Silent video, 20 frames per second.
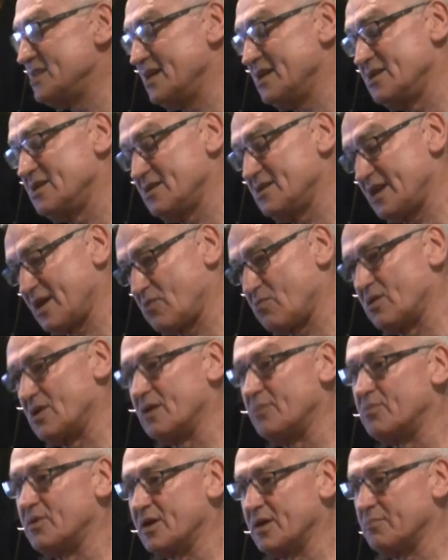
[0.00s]
in
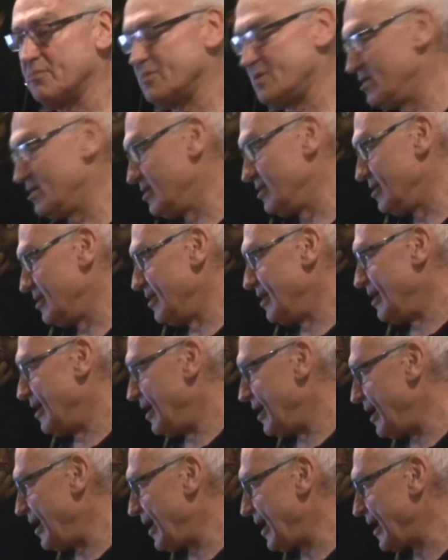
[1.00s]
equilibrium,
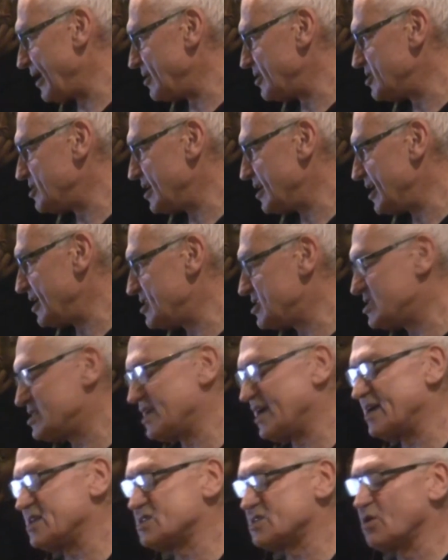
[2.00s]
and it's
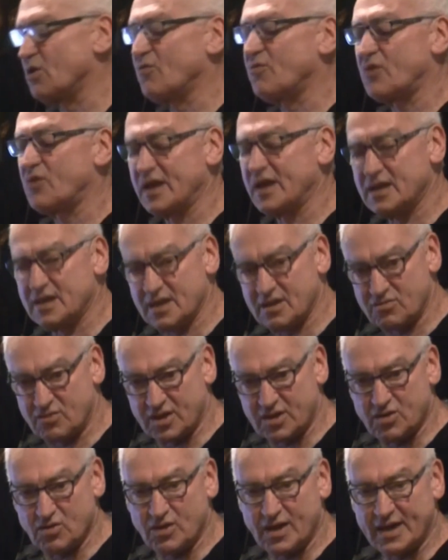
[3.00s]
a
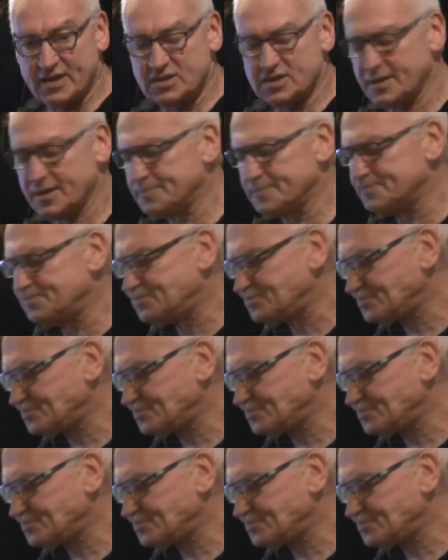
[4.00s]
self-regulating